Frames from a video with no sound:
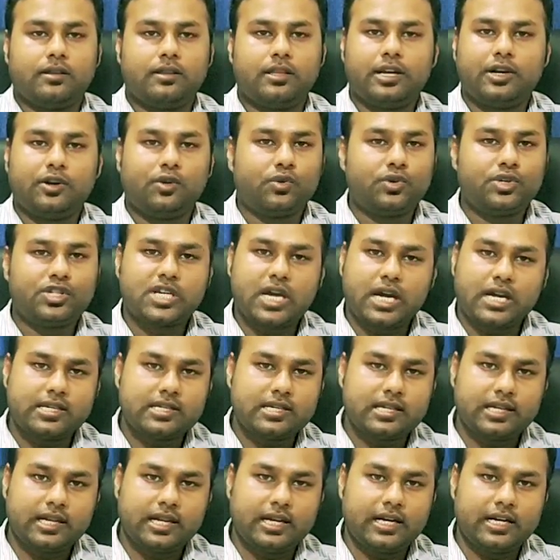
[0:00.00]
They don't
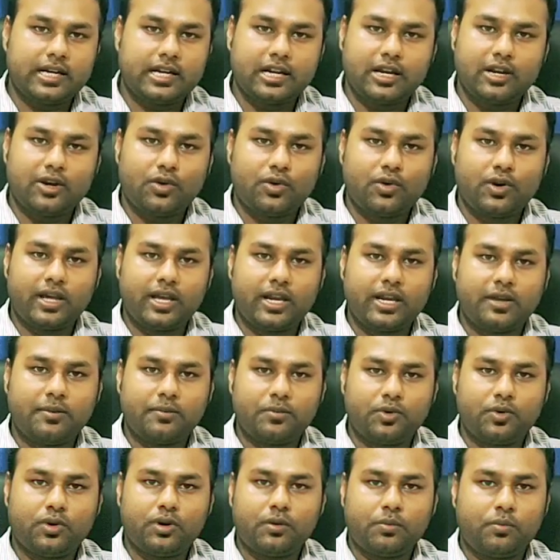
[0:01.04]
charge any entry load
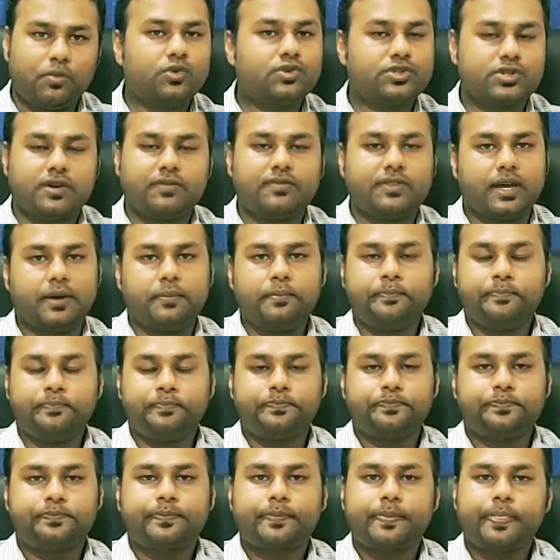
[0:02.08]
anymore, most of them.
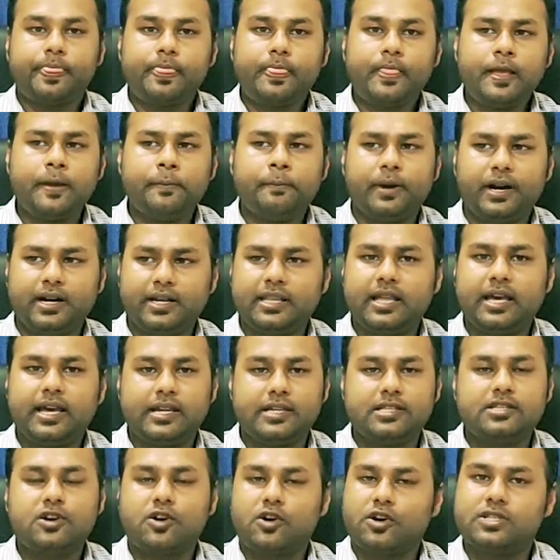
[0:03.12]
But there
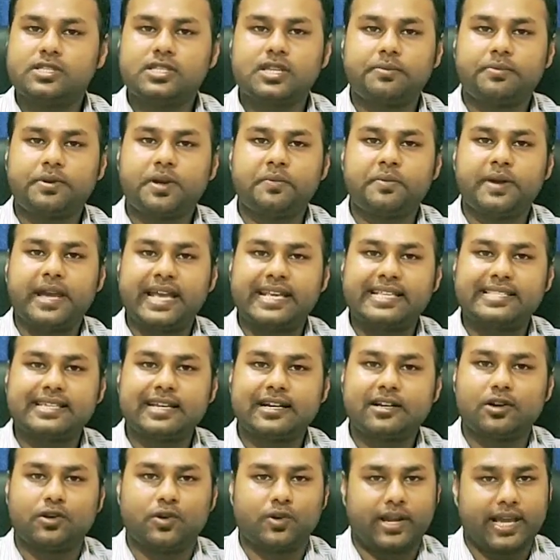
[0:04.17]
is a concept of
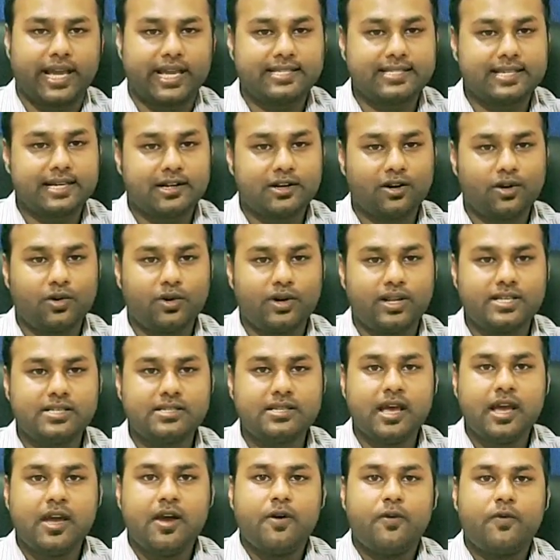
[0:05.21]
exit load. Exit load
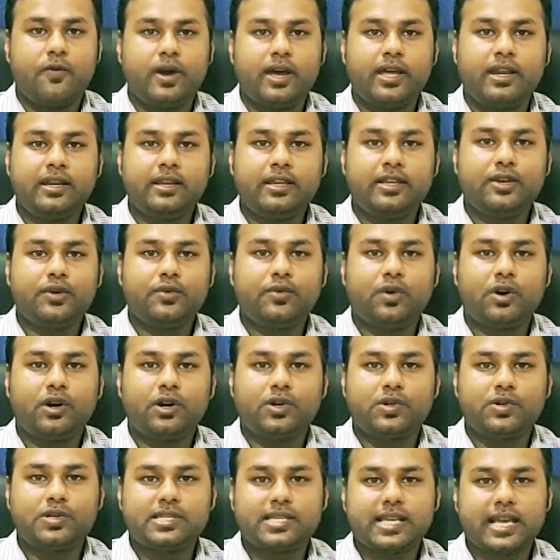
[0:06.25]
is when you
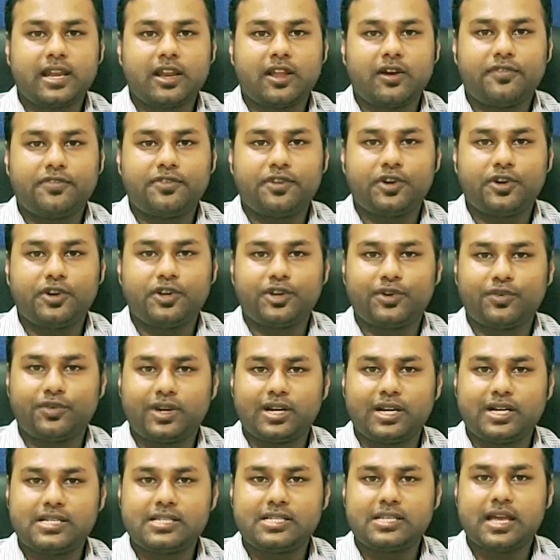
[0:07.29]
want to sell off your
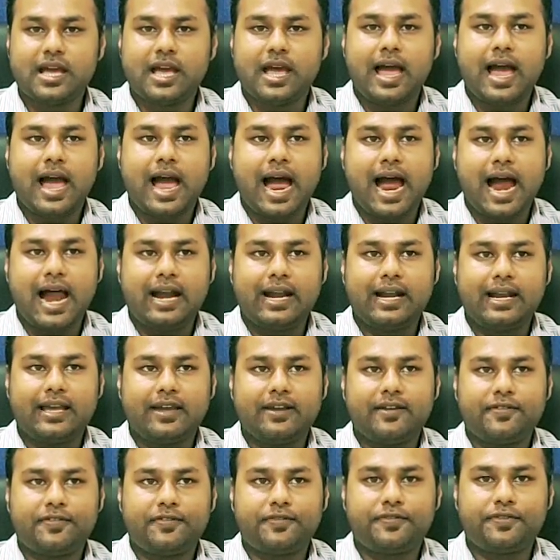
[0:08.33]
units, and
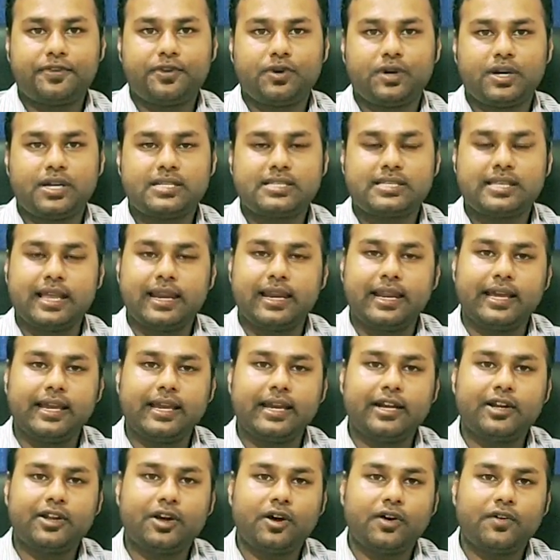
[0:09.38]
if you are
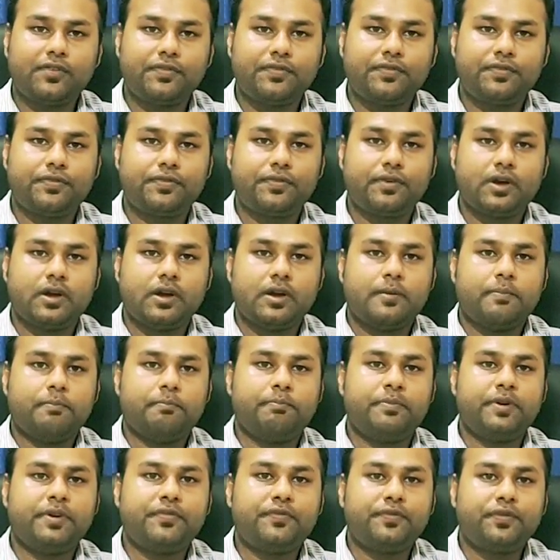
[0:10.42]
selling it off
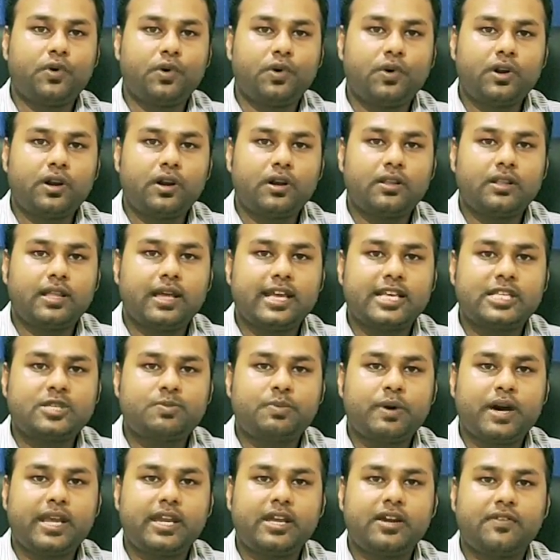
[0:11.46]
before the
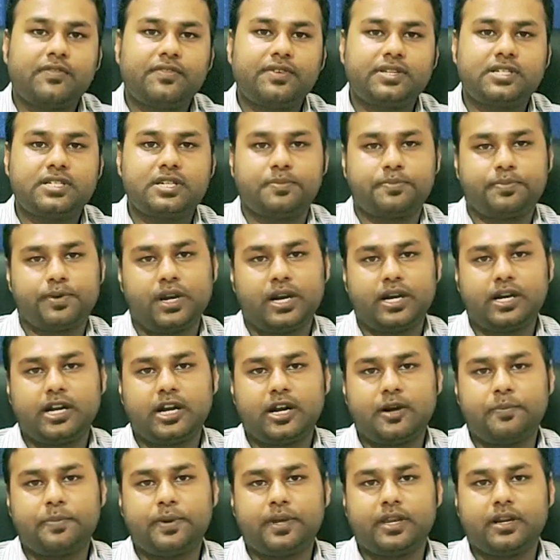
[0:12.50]
expiry of a
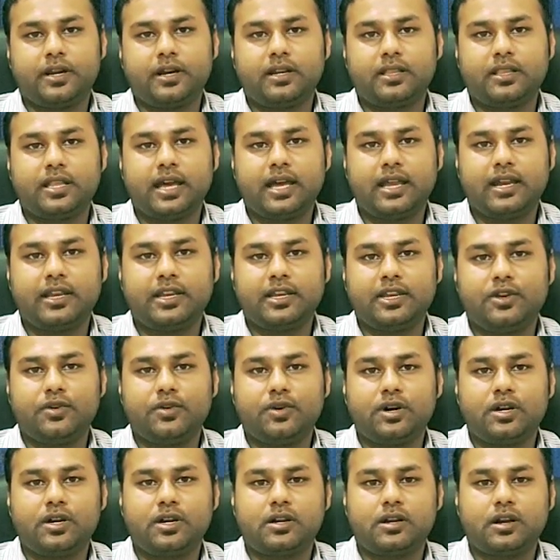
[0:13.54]
stipulated period, then
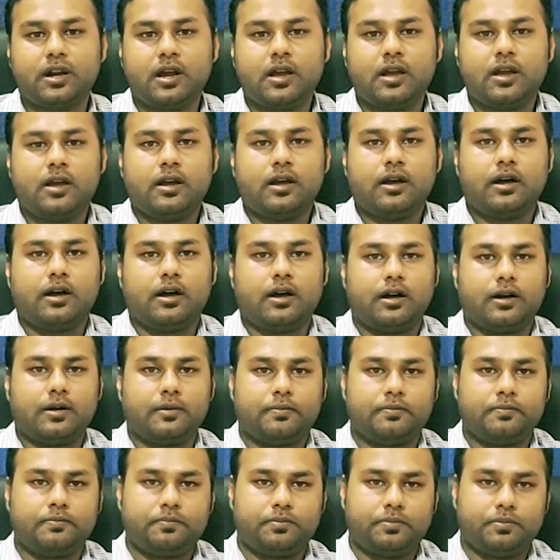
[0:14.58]
you
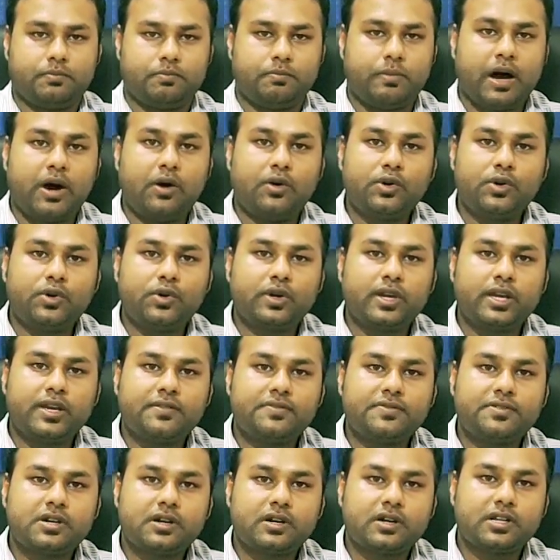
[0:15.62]
are bound to
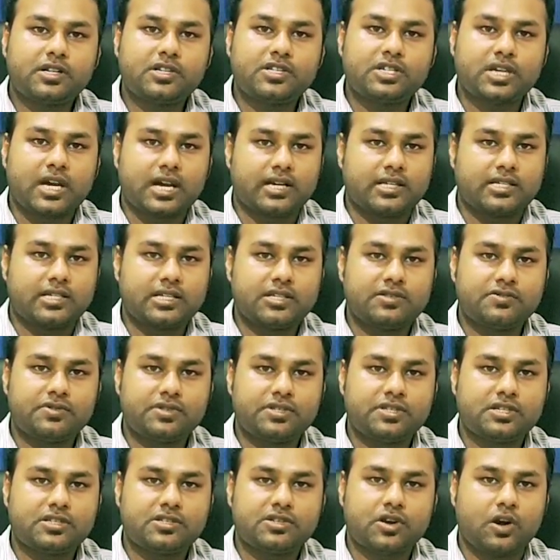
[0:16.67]
give certain charges,
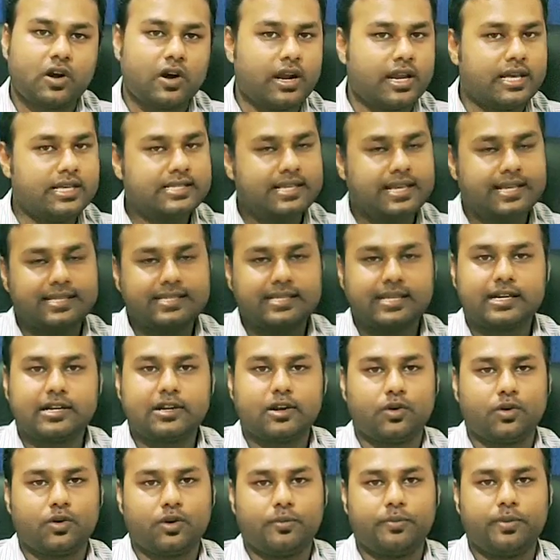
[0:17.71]
which is called as
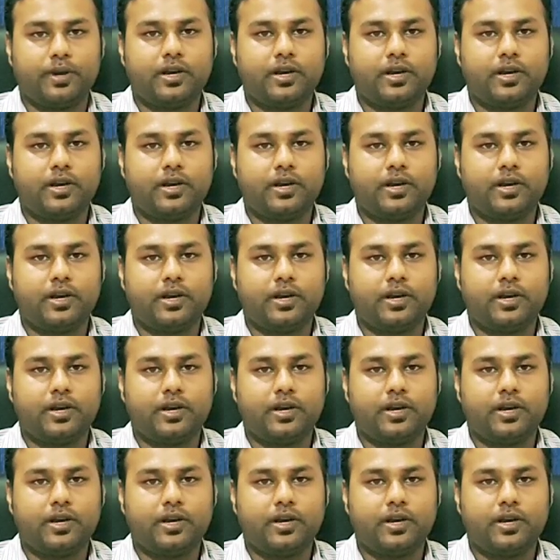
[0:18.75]
exit load.